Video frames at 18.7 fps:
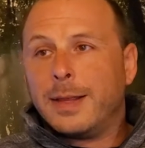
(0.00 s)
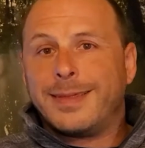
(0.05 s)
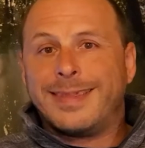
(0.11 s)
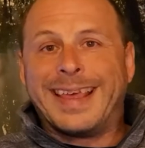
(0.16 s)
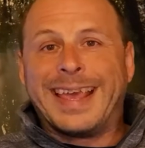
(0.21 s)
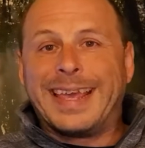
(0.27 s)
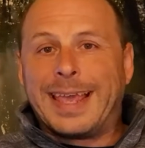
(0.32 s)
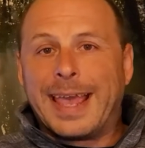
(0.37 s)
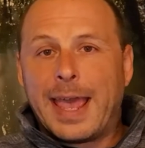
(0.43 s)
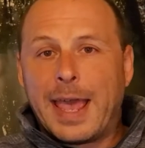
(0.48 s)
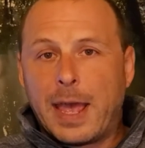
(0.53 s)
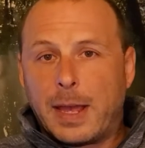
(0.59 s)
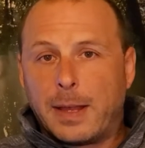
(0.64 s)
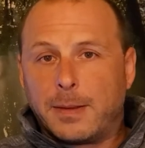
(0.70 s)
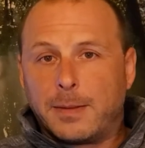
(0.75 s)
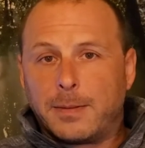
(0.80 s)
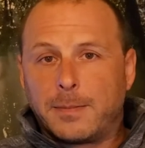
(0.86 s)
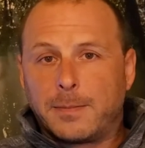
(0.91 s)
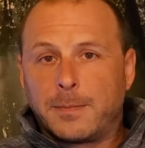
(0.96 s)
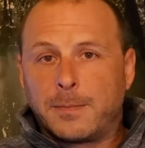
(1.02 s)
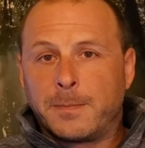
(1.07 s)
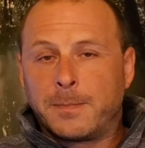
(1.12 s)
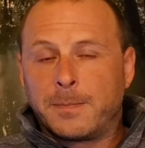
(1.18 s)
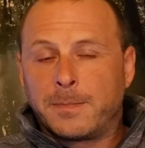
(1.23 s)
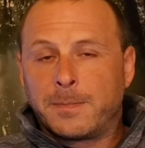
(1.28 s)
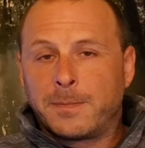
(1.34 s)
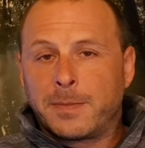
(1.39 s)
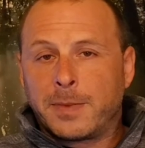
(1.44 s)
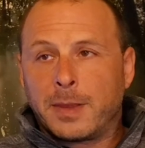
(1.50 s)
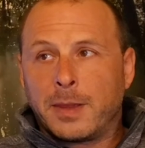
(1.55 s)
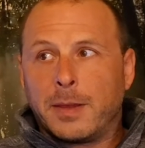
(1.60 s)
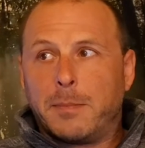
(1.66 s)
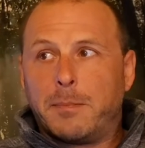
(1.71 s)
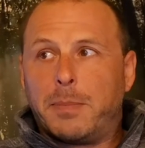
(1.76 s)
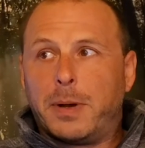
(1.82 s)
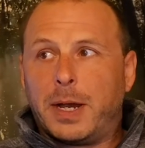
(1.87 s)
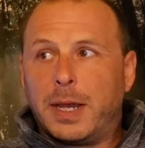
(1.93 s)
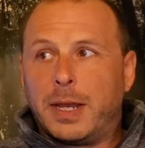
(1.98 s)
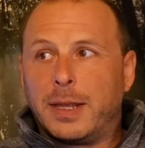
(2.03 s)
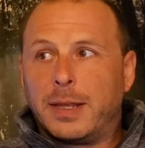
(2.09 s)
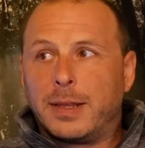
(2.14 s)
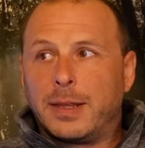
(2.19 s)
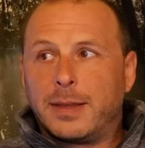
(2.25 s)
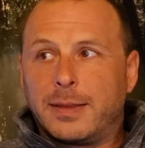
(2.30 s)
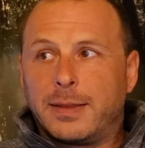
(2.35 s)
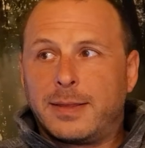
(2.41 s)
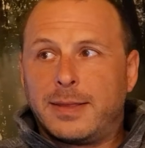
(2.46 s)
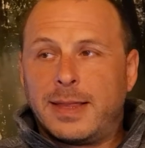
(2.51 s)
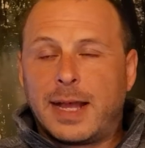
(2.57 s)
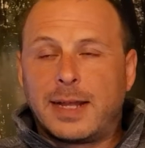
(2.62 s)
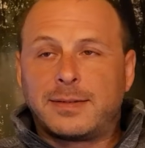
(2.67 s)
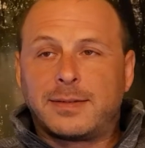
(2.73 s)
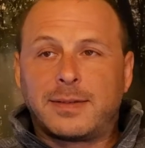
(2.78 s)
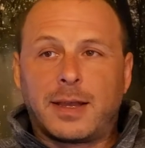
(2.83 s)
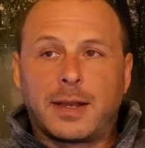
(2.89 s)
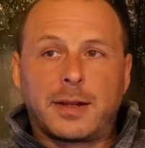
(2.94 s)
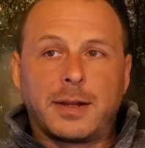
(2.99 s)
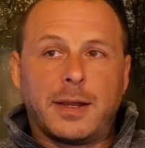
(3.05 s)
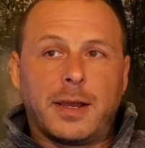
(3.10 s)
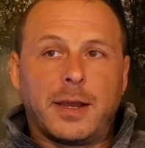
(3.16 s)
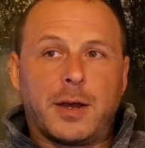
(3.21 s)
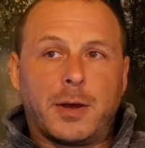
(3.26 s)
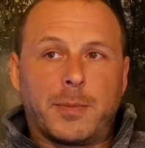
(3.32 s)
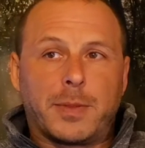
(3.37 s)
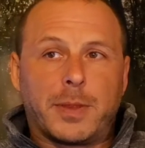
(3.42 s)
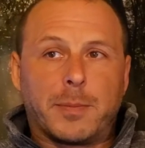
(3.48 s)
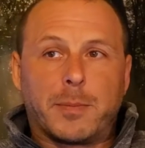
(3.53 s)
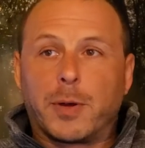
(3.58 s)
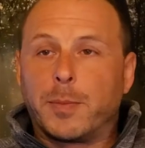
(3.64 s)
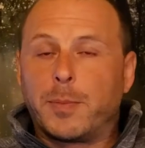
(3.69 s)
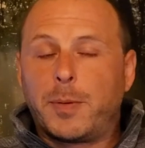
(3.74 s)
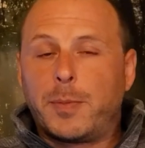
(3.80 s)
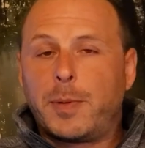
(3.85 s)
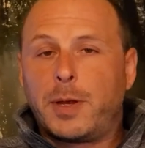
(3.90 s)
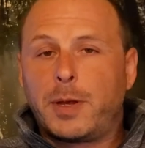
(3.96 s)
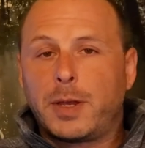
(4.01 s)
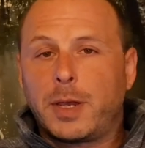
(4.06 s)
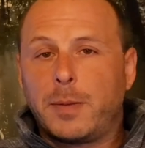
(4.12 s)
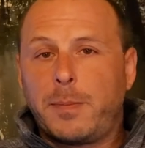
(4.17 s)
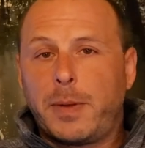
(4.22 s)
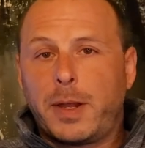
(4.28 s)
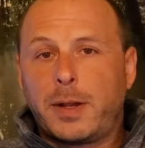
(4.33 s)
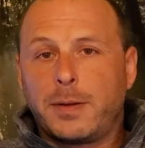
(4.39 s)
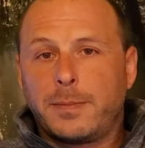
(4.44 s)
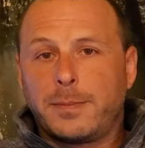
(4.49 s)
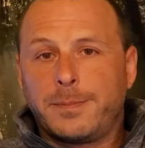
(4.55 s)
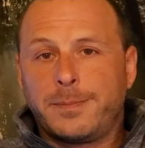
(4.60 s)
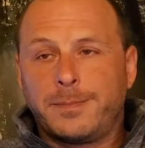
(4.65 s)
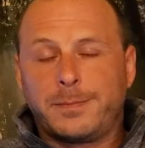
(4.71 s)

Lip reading: They can, but that's not going to help the purple belt get better.